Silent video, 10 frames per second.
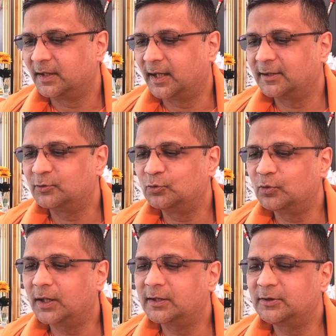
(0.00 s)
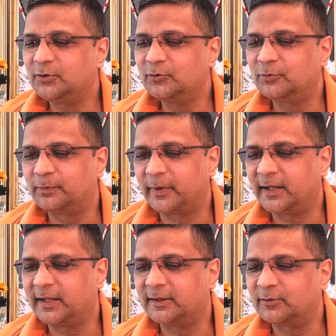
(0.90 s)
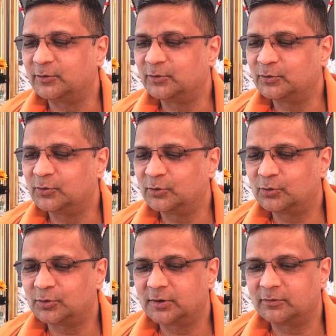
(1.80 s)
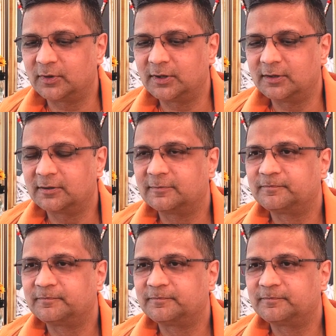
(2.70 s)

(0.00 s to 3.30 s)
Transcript: And who are you, pray, to do good to the world?